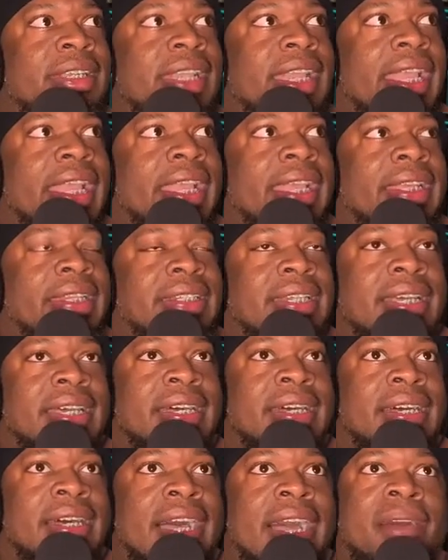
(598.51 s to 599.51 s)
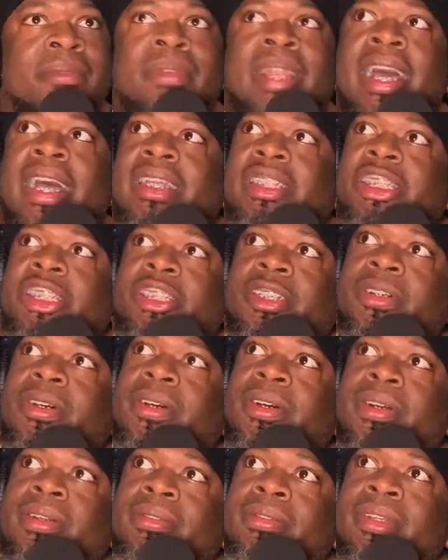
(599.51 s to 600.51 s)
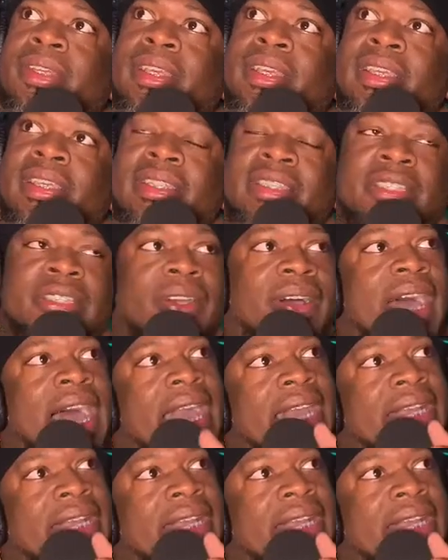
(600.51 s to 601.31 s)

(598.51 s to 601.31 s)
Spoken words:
And I'm not sure so I